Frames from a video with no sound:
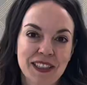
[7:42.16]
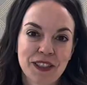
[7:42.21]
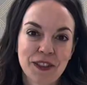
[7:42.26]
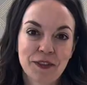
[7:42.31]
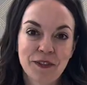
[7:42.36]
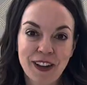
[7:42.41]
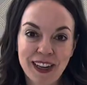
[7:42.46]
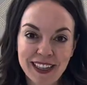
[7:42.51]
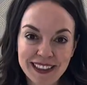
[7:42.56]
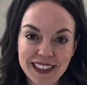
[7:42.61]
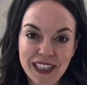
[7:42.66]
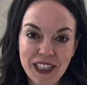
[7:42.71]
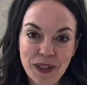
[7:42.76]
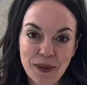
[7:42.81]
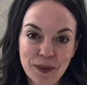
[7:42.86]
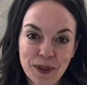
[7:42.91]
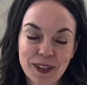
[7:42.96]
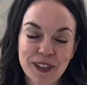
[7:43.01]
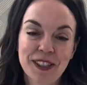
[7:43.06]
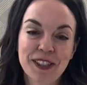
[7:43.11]
So finally,
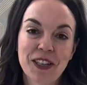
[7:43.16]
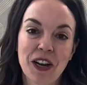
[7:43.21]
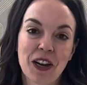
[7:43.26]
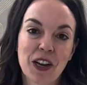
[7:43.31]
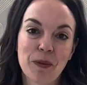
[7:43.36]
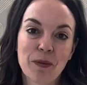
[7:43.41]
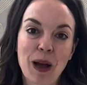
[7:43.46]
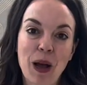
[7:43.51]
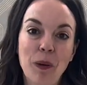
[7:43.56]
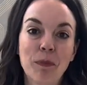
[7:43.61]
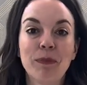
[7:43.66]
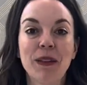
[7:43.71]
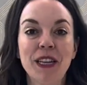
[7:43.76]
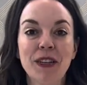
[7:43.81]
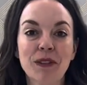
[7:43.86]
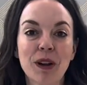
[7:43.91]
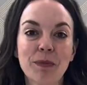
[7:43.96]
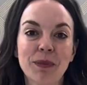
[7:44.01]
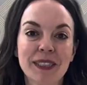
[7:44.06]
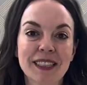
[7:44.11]
we're going to talk about being
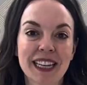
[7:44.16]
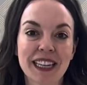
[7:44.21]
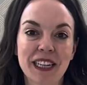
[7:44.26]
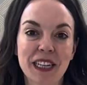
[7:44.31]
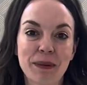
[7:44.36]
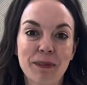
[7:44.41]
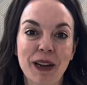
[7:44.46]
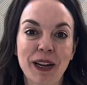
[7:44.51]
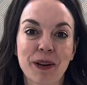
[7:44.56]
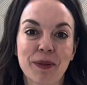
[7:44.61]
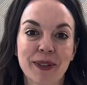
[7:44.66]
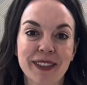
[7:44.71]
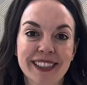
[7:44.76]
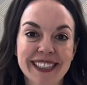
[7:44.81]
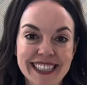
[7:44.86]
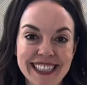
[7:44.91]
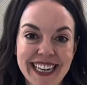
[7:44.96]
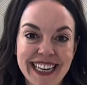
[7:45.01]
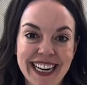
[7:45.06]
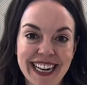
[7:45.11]
represented by a real
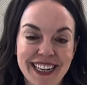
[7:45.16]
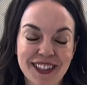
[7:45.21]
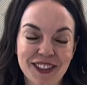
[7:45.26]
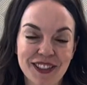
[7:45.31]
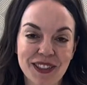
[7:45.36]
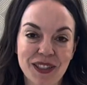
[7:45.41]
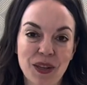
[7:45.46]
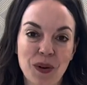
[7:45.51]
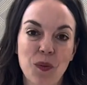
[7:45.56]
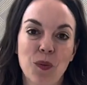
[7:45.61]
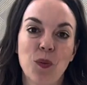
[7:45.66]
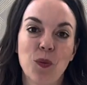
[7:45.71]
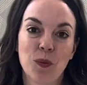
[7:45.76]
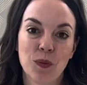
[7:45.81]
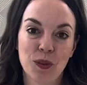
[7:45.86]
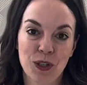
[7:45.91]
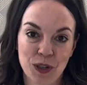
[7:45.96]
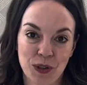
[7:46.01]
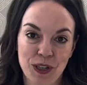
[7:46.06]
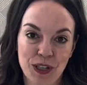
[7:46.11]
estate agent
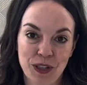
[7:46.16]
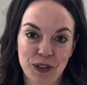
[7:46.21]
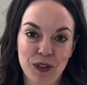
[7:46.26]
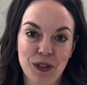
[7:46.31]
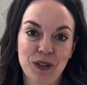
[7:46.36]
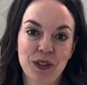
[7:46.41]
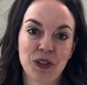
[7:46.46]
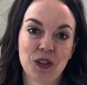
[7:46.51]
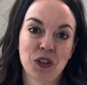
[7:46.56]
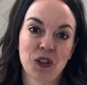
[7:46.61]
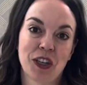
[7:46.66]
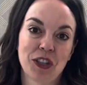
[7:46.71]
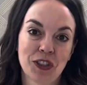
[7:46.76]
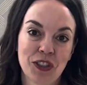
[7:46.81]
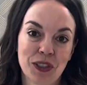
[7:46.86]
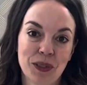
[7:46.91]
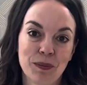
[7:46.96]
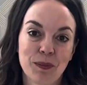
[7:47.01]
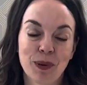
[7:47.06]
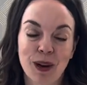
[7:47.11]
during your new
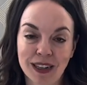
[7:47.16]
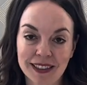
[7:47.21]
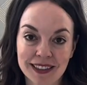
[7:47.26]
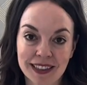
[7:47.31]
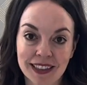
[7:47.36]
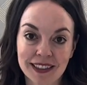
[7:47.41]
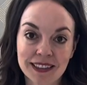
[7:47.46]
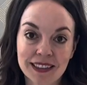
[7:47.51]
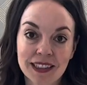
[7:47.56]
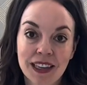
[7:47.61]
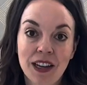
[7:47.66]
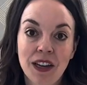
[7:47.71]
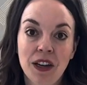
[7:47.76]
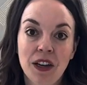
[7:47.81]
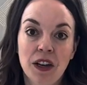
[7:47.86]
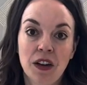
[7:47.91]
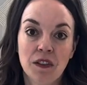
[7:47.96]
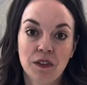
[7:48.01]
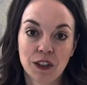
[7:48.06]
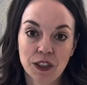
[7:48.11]
construction process.
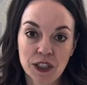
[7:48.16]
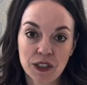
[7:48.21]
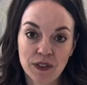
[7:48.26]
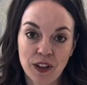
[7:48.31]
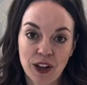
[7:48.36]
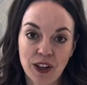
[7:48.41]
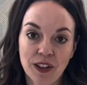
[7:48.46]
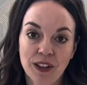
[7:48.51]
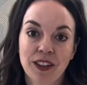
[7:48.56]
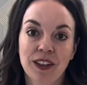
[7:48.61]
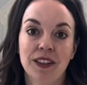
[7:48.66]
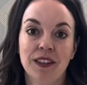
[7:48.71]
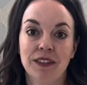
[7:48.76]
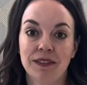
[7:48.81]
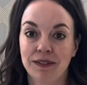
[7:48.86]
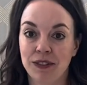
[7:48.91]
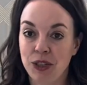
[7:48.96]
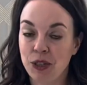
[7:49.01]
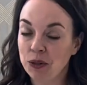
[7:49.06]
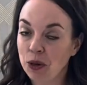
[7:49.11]
First of all,
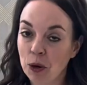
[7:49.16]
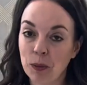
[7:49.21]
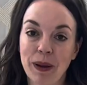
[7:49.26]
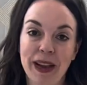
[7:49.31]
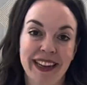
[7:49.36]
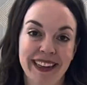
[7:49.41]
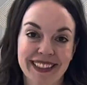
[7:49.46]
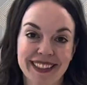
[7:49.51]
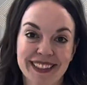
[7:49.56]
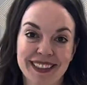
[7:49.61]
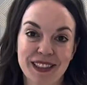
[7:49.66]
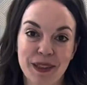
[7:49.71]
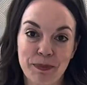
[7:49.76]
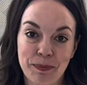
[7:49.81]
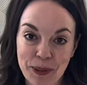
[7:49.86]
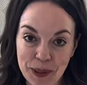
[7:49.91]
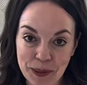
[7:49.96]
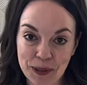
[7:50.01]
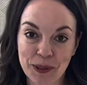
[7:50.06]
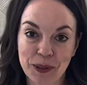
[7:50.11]
you don't pay us. The
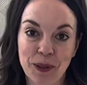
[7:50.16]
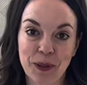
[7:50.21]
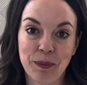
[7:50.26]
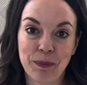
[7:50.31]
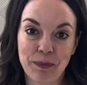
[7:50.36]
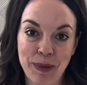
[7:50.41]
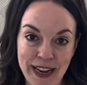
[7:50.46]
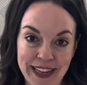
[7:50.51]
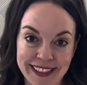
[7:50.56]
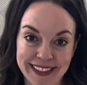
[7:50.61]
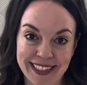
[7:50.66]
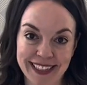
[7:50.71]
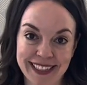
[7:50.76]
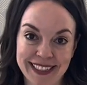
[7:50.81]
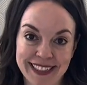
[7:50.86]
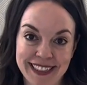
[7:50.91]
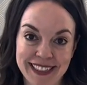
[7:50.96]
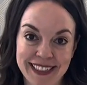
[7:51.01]
builder pays us.